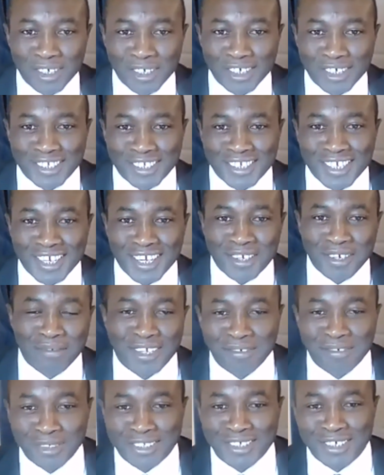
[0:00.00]
Thank you, man,
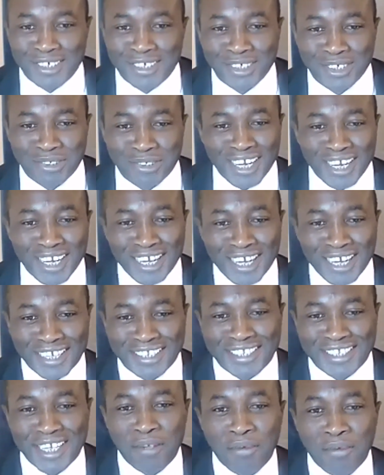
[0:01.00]
Mr. Goswell. I think
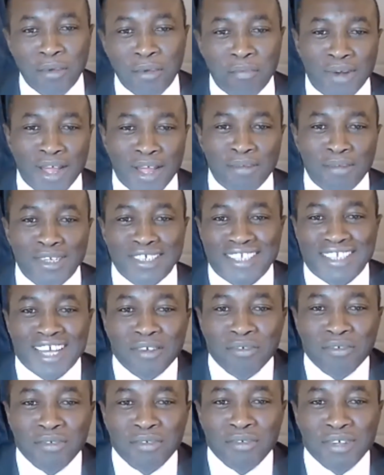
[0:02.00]
we'll probably start with
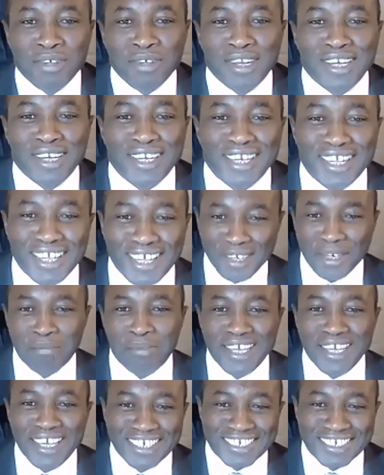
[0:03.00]
the bees.